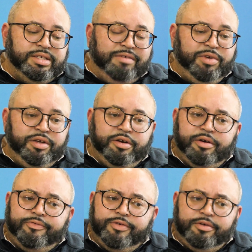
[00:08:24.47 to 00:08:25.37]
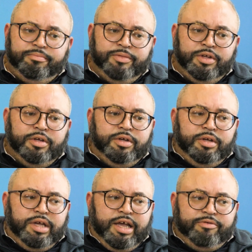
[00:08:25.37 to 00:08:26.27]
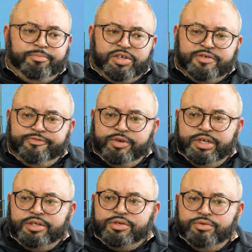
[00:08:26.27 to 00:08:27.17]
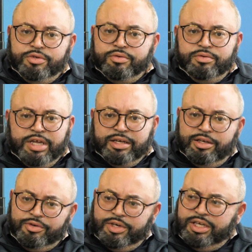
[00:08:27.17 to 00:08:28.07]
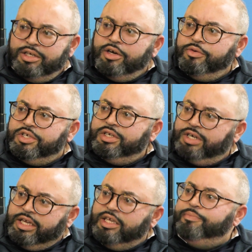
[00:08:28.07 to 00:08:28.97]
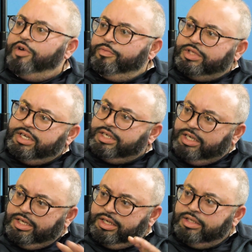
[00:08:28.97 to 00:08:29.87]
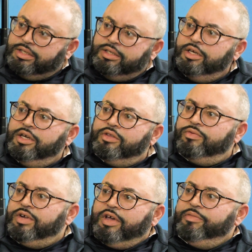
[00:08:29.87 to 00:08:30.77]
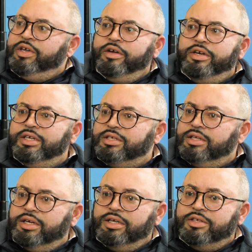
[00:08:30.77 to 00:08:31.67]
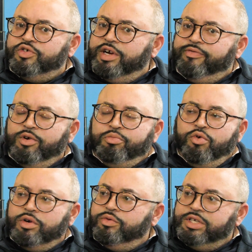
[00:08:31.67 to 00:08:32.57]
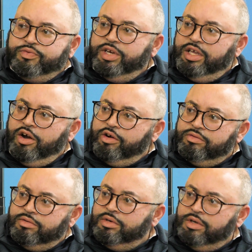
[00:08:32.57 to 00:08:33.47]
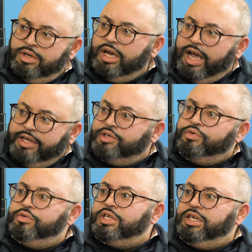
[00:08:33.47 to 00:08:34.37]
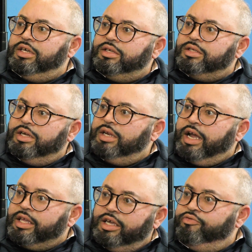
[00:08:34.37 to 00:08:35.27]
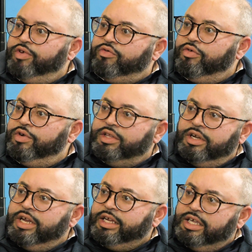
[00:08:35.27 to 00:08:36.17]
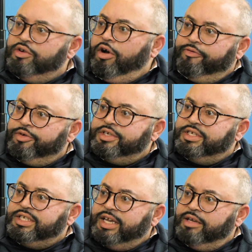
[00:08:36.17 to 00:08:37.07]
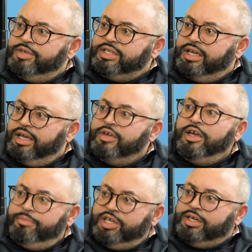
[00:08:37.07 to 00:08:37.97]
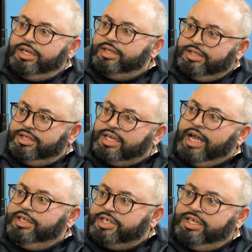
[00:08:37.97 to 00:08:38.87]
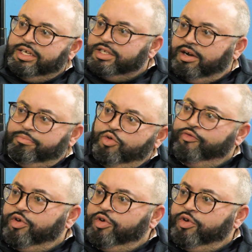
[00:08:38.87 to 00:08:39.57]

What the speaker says: I've been hearing from. I have a bunch of friends who do like little league coaching and they keep up with their kids throughout. I've been hearing this. The transfer portal is really hurting high school kids. They're not getting recruited. They're not getting offers the same as they have because these college kids are moving